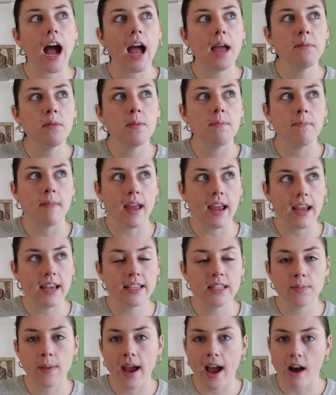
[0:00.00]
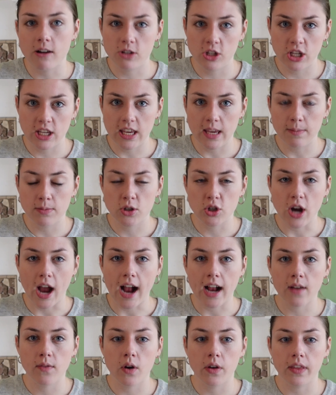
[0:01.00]
amazed by how she keeps
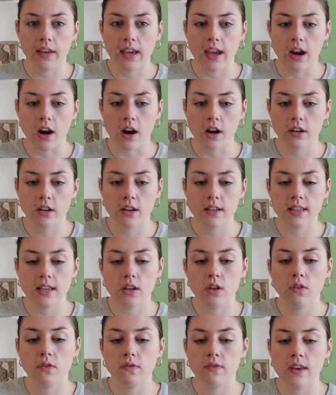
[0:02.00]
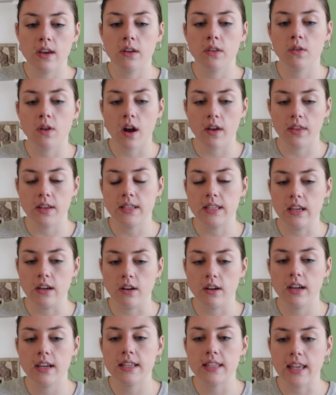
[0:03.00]
track of all the characters, and you feel throughout the
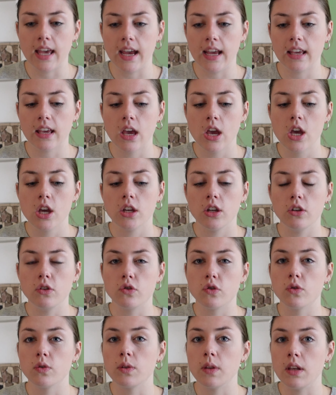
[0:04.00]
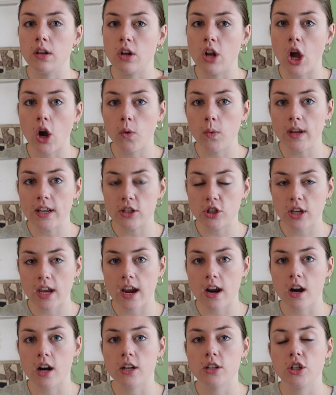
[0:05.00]
series like you truly know each
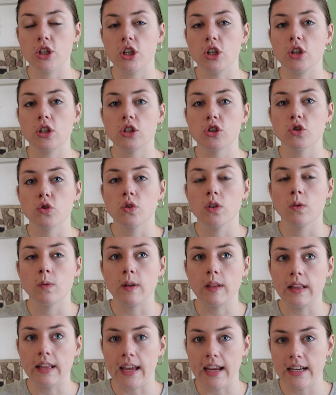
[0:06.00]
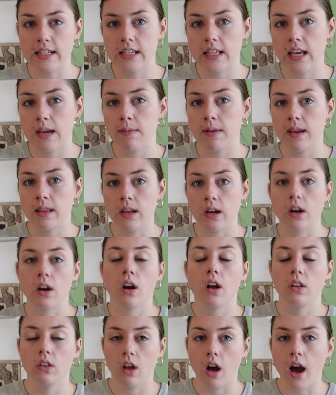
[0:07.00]
character, you can truly relate to them, and they're
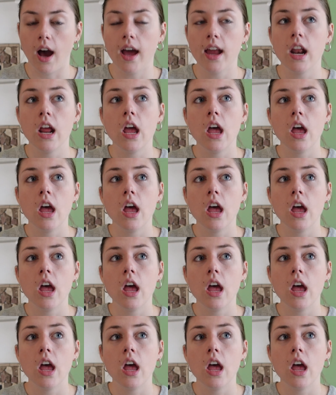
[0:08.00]
a lot.